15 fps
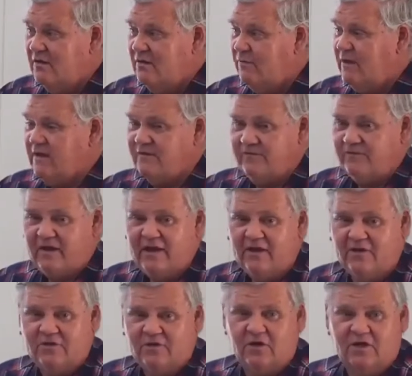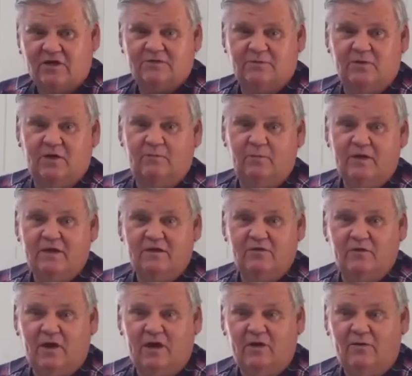We can feed on God's word. We can
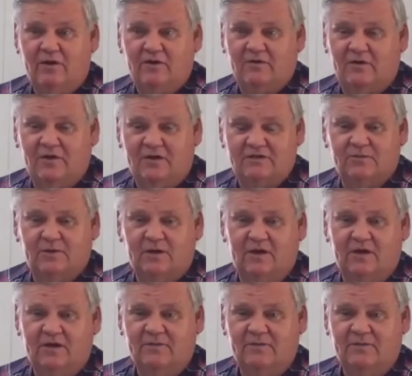grow on God's word.